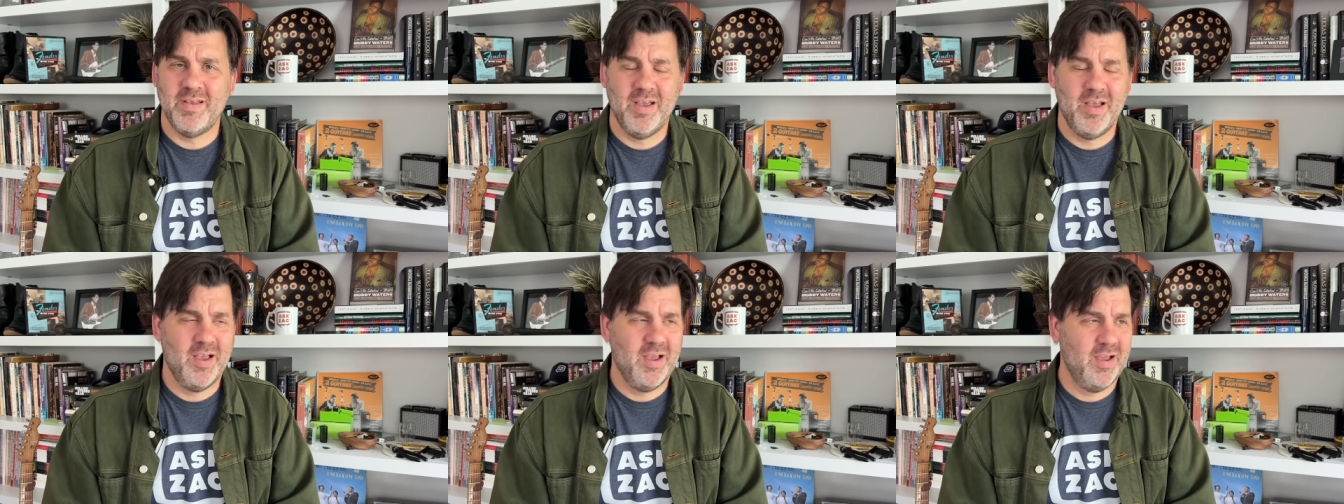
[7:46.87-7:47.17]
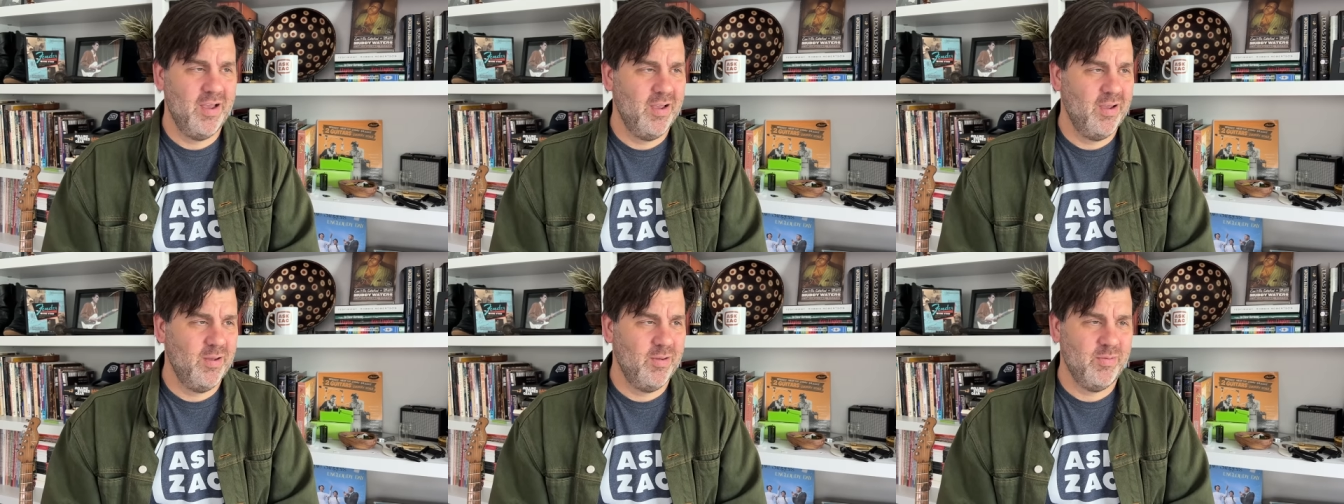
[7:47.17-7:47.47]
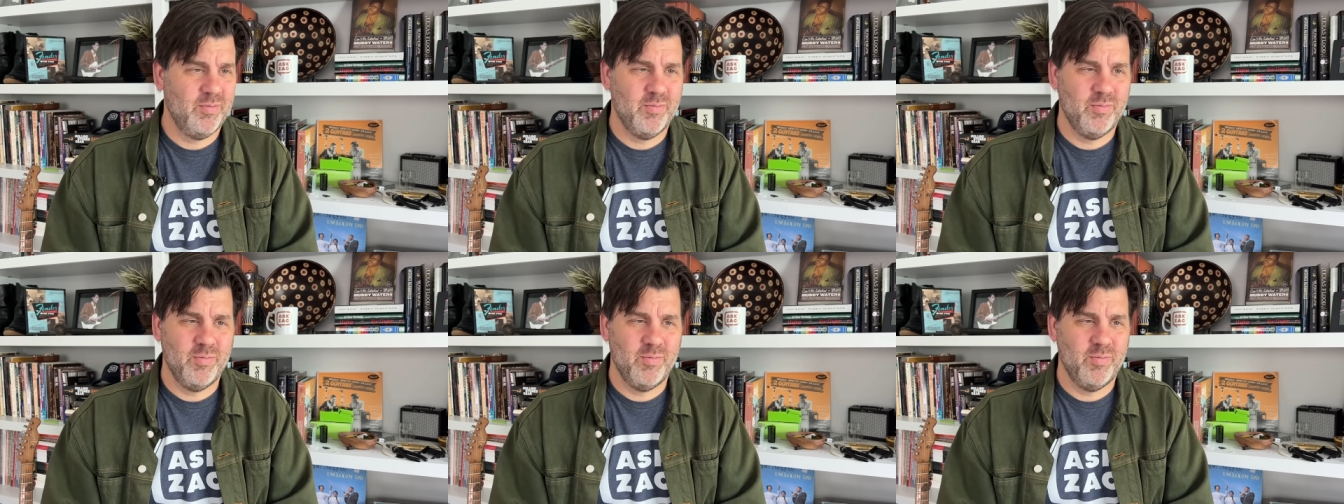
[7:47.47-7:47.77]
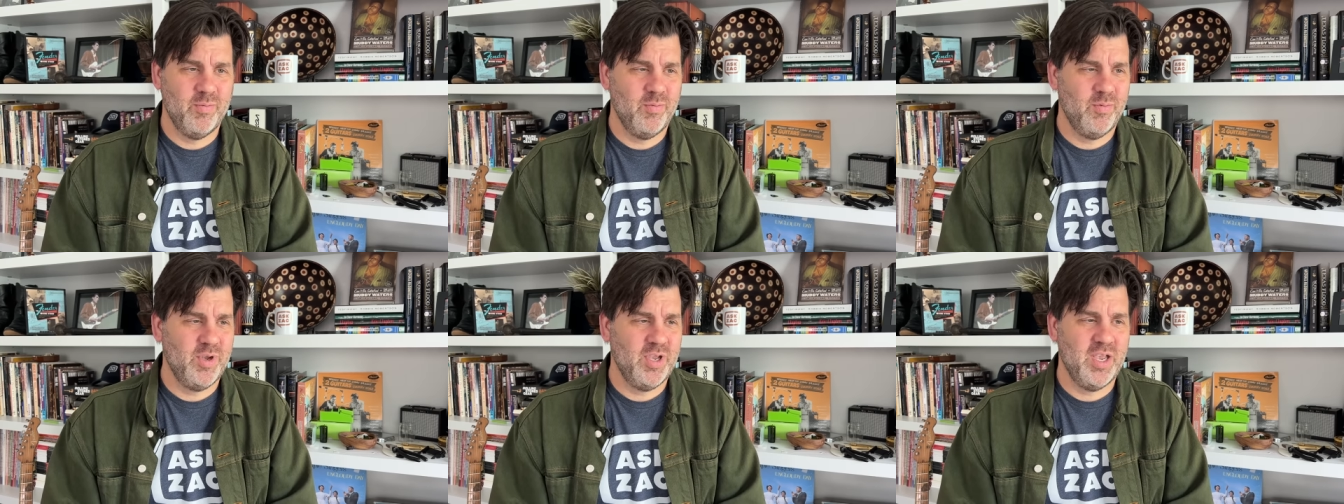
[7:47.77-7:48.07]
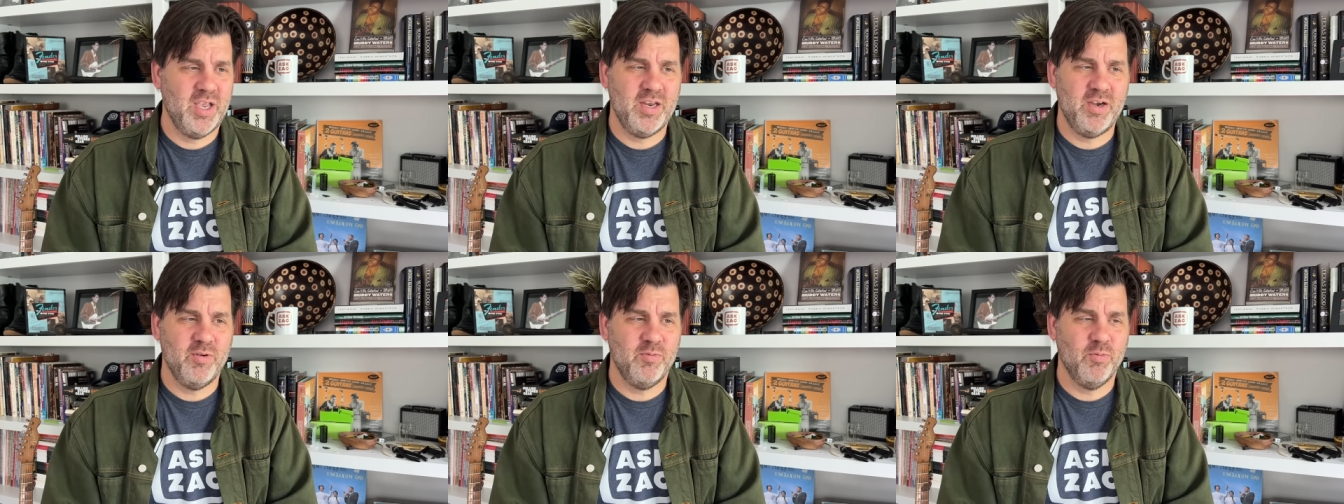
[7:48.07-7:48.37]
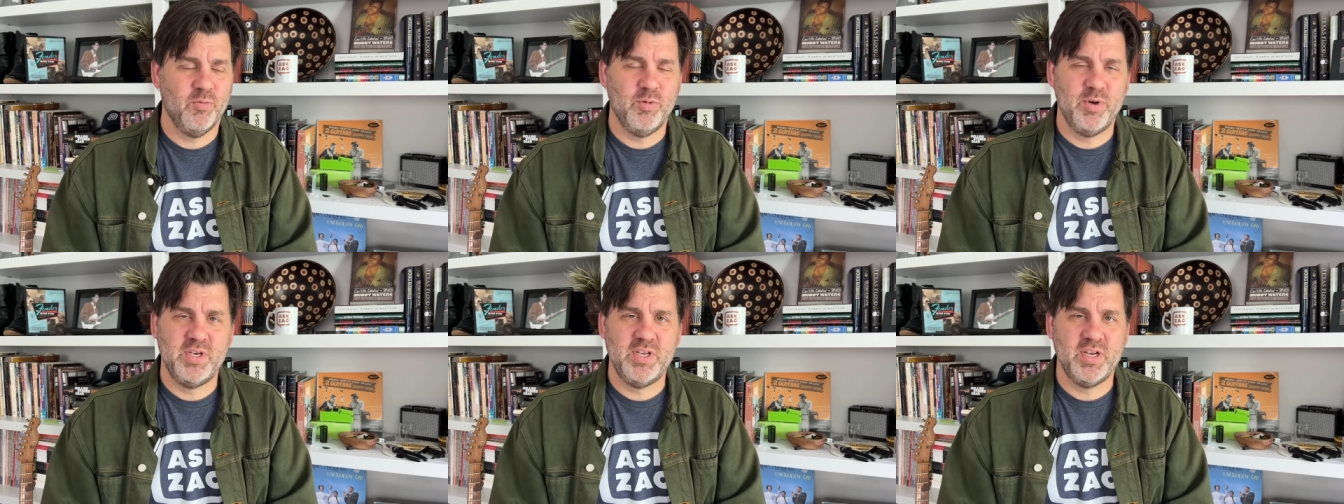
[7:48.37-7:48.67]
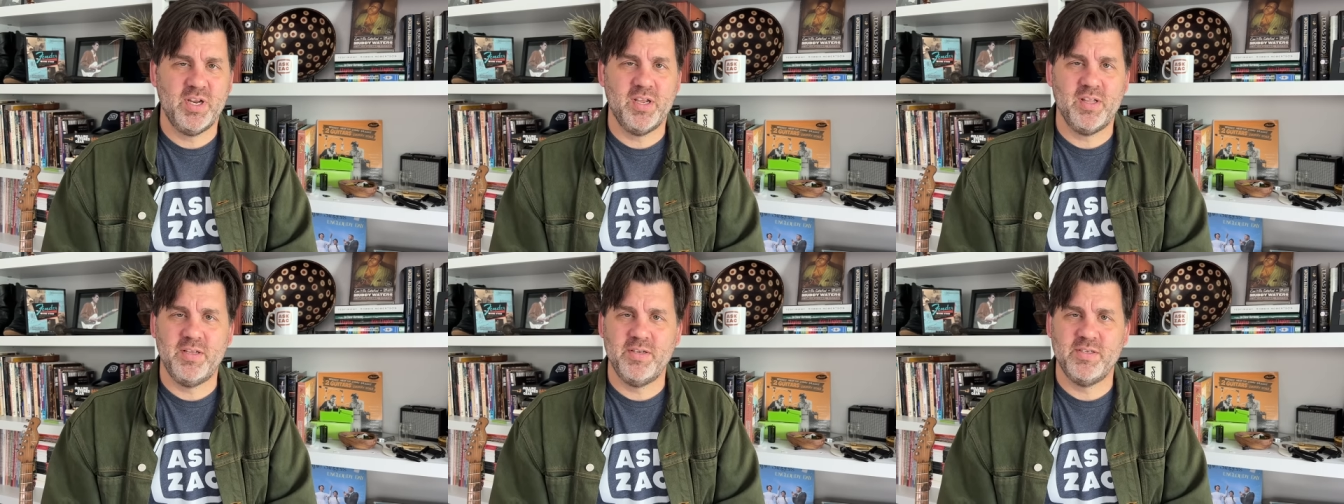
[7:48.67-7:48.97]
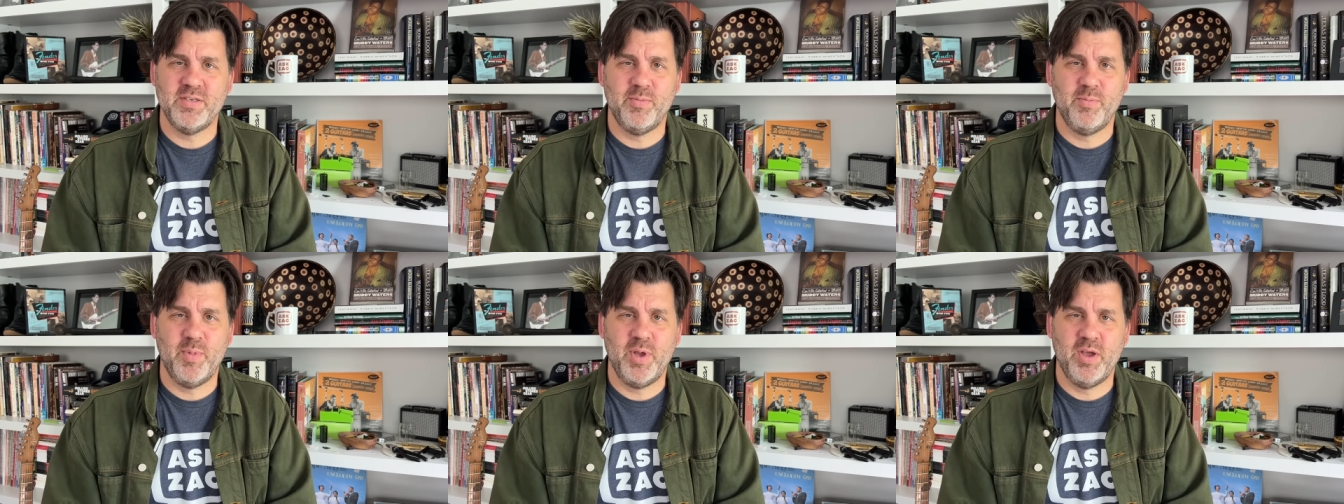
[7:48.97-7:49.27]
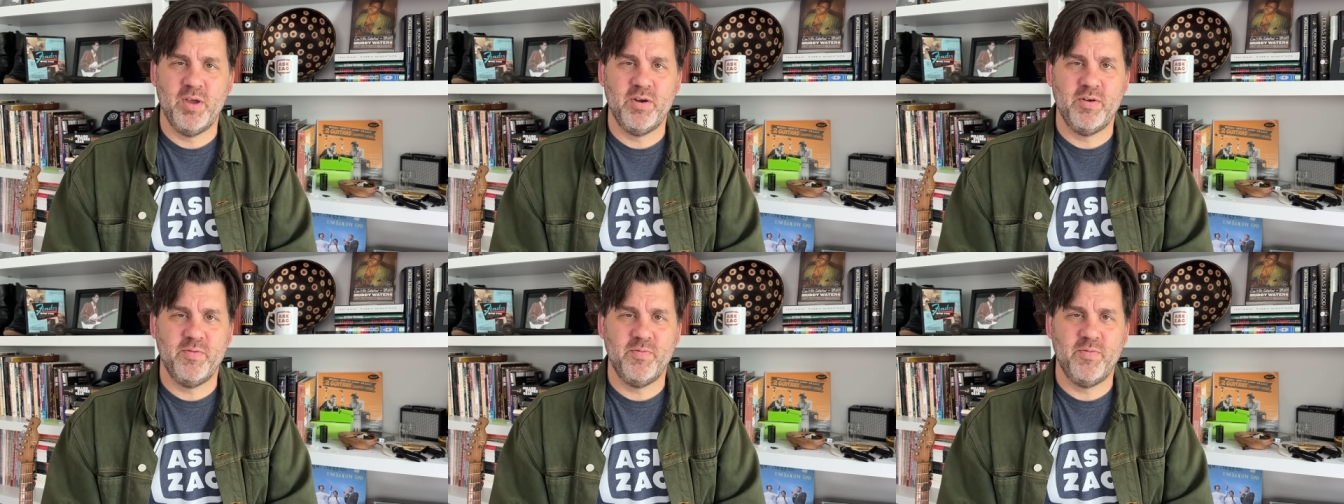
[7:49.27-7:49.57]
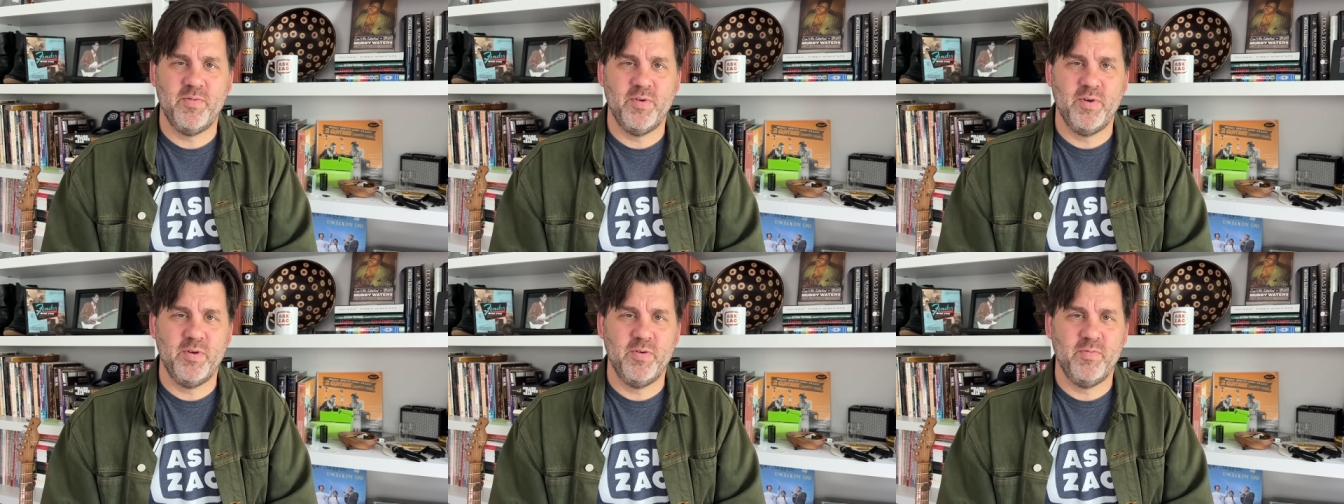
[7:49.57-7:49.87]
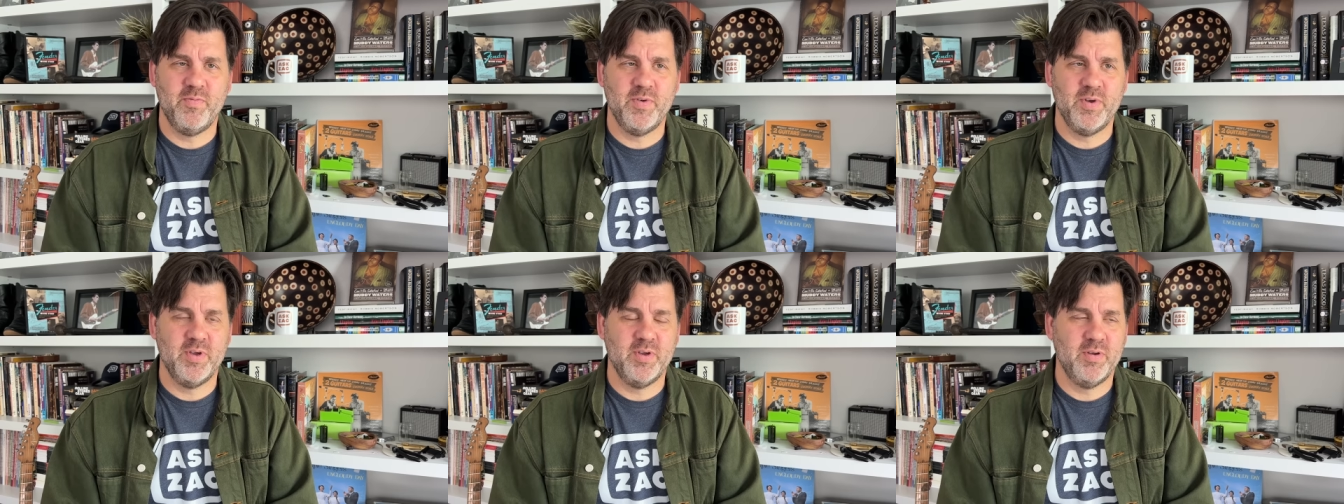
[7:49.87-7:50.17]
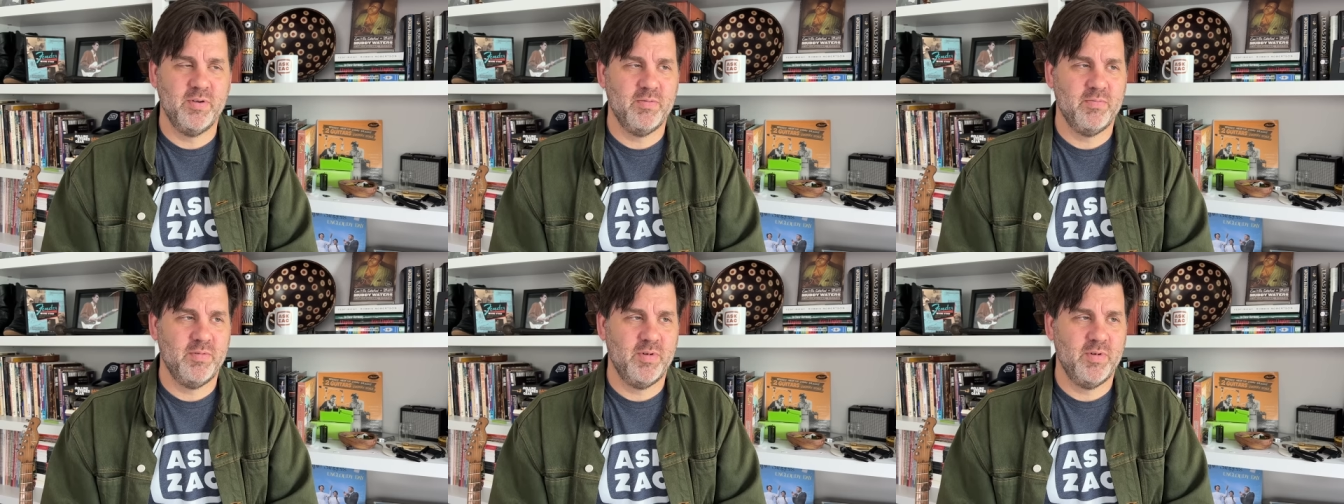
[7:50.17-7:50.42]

Uh, we ate a ridiculous amount of, of, uh,